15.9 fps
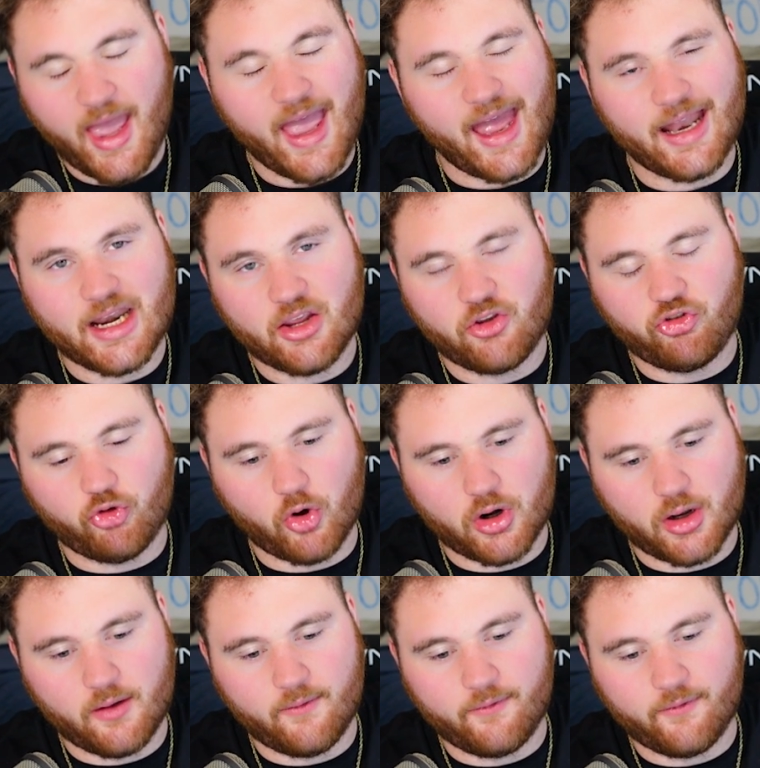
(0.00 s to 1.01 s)
Any
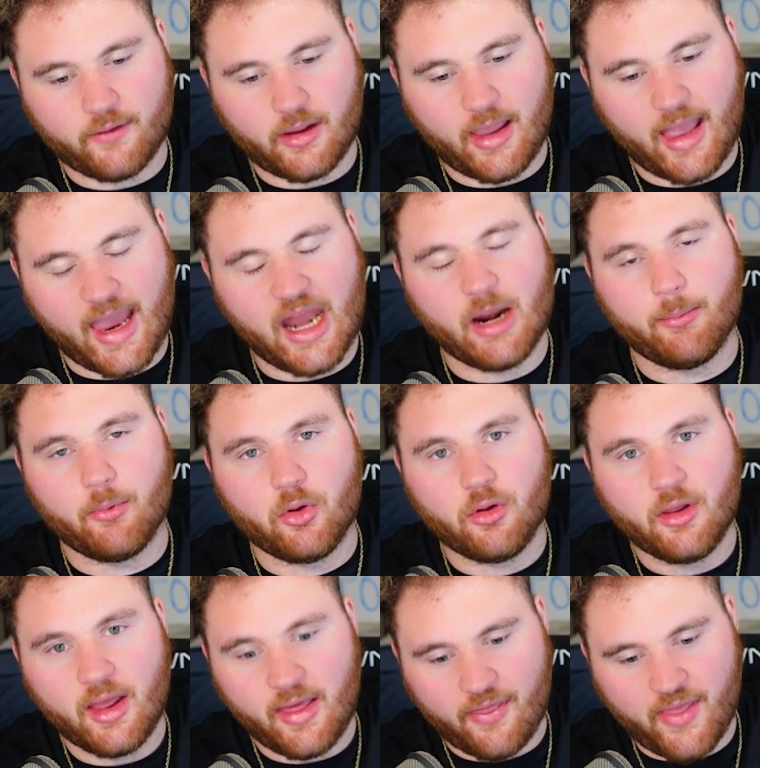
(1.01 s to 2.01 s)
sort of
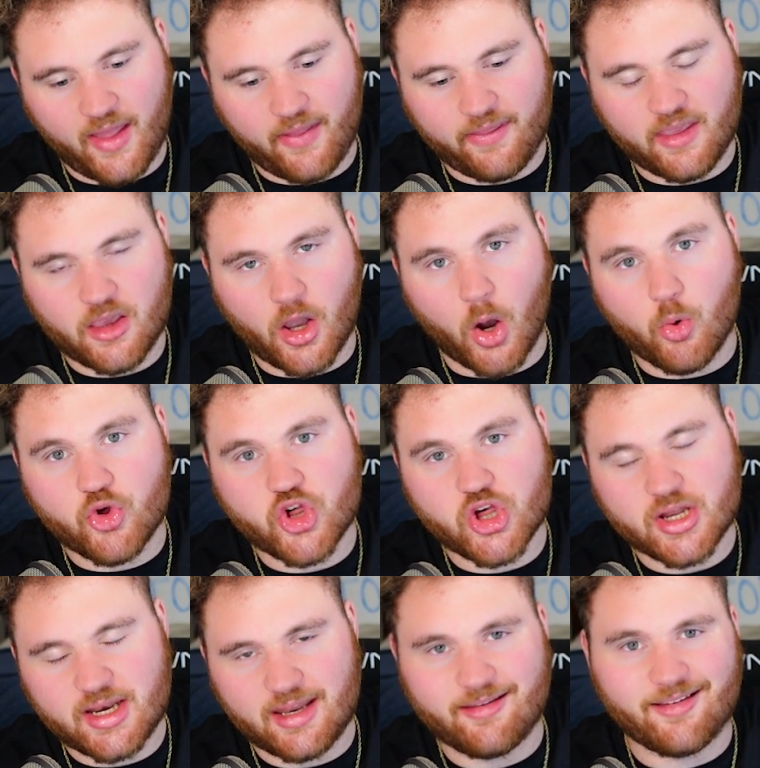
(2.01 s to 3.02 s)
animal that the
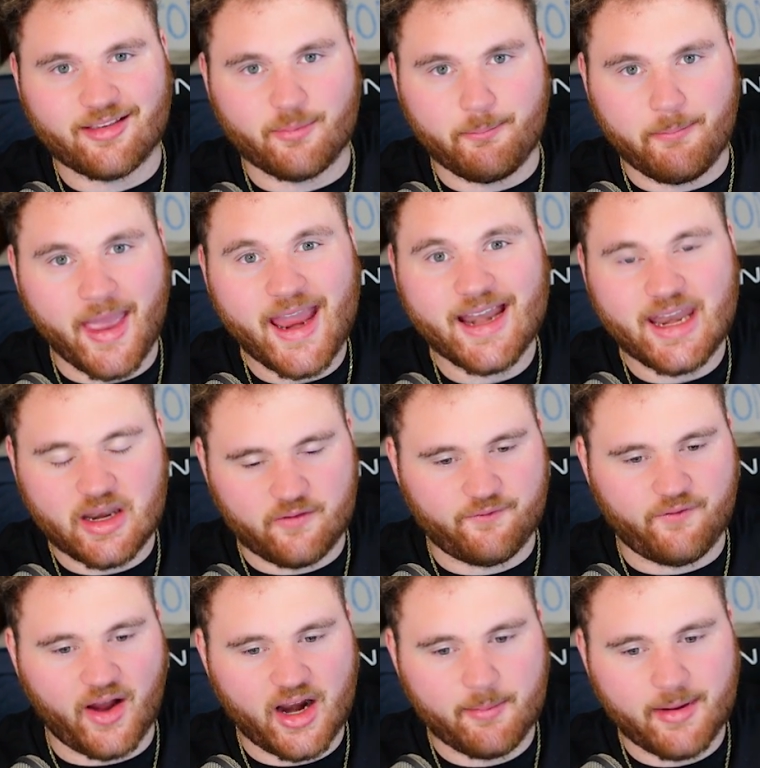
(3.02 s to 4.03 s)
ocean is its main
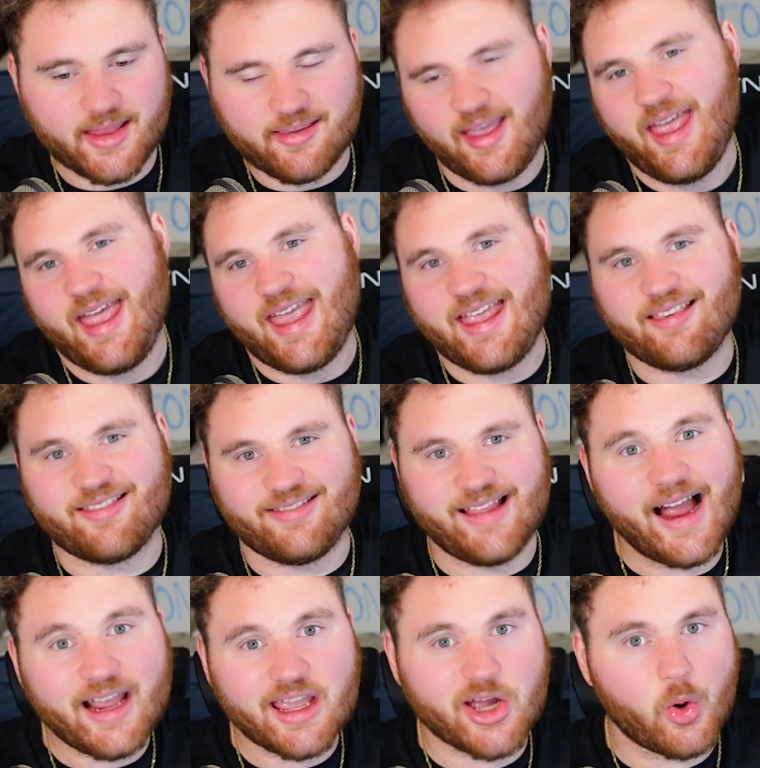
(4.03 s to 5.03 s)
environment is
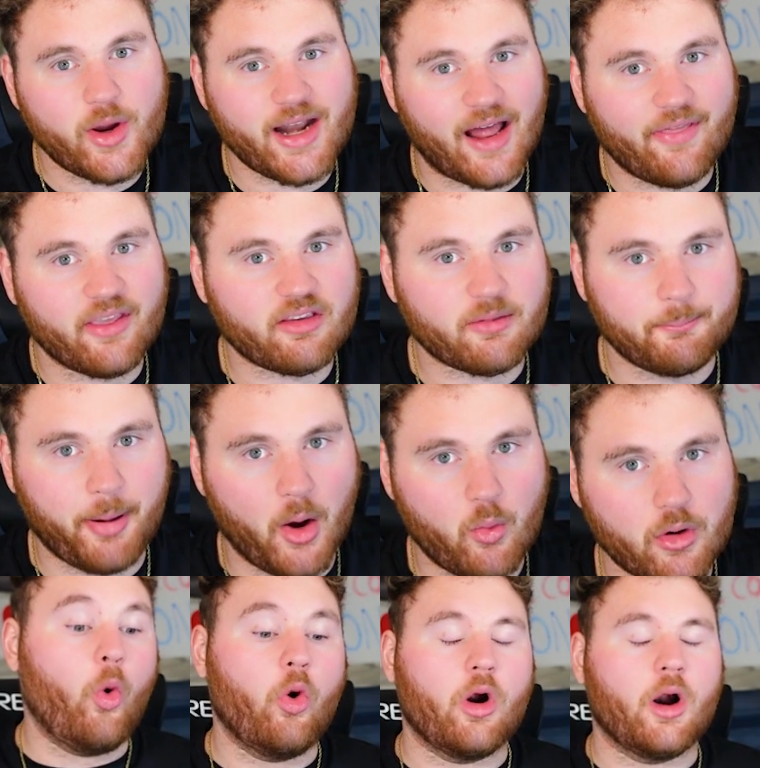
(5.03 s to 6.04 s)
not going on this
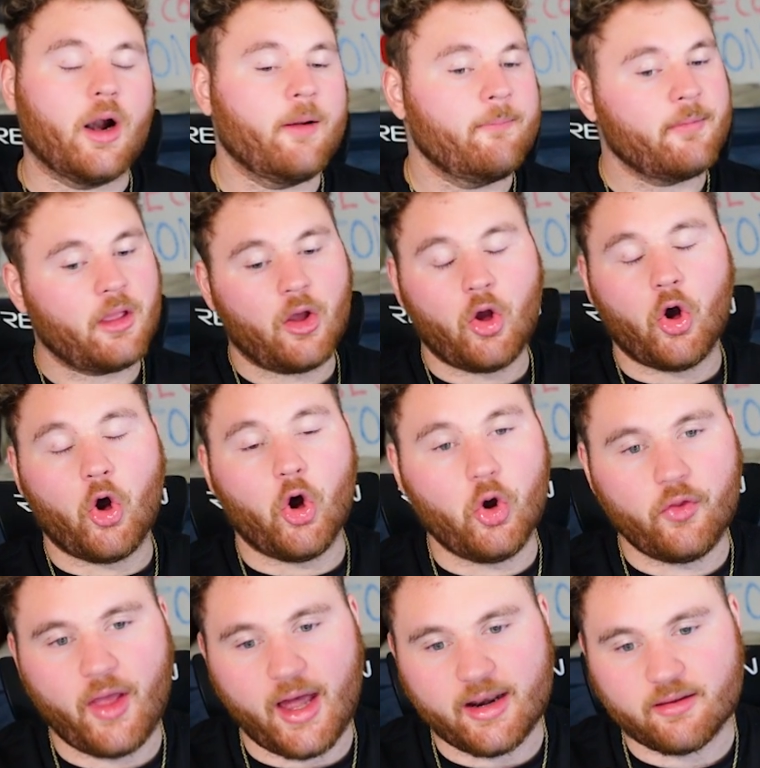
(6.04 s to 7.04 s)
boat. Or
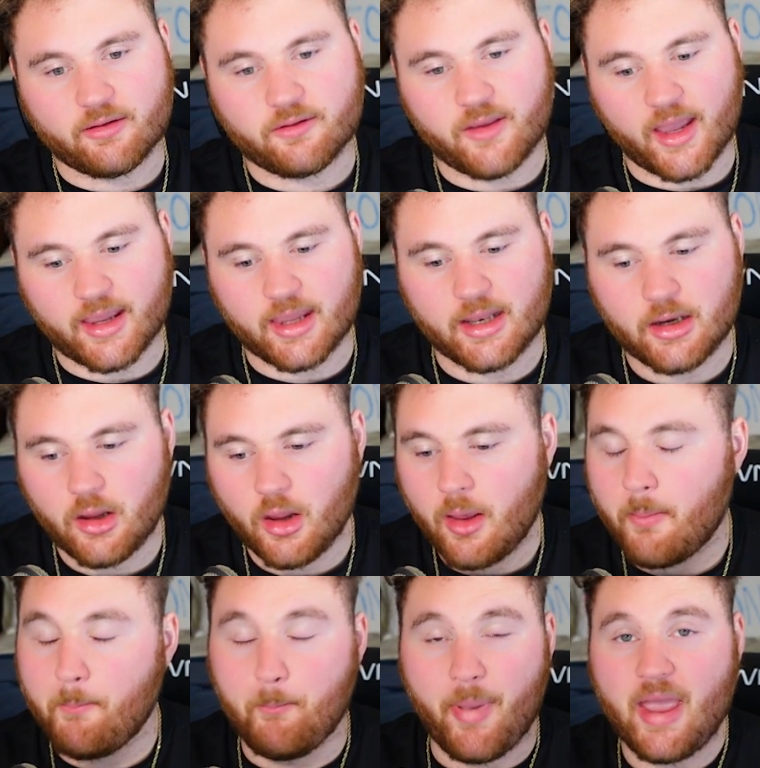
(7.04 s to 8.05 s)
hold on a second,
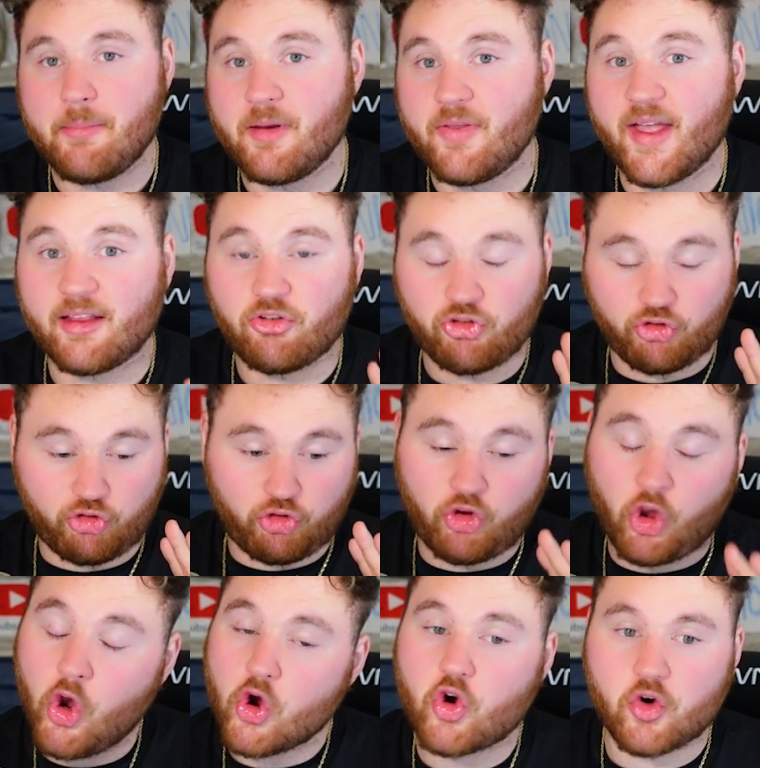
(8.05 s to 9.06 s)
maybe that's
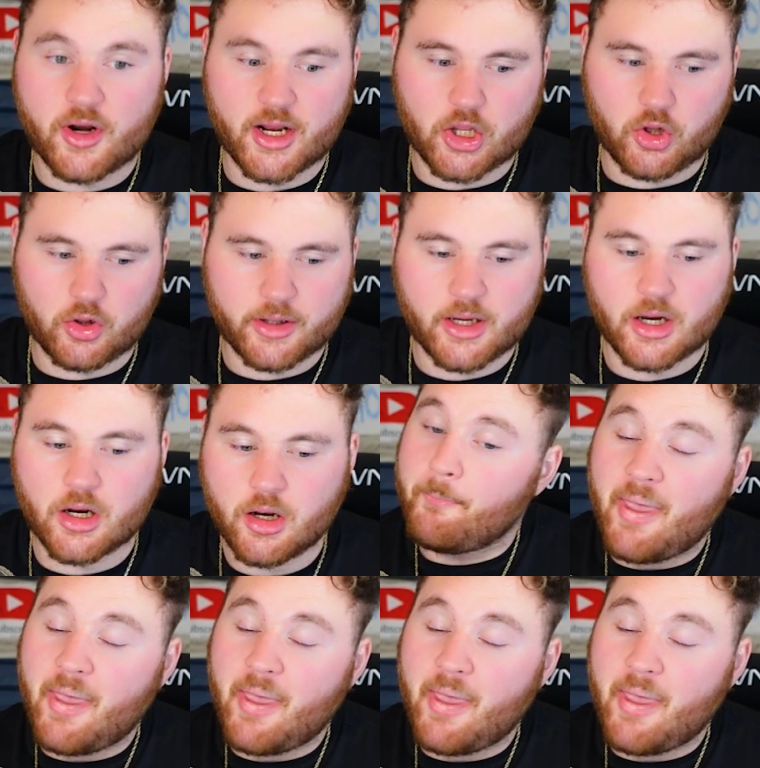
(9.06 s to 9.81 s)
too critical here.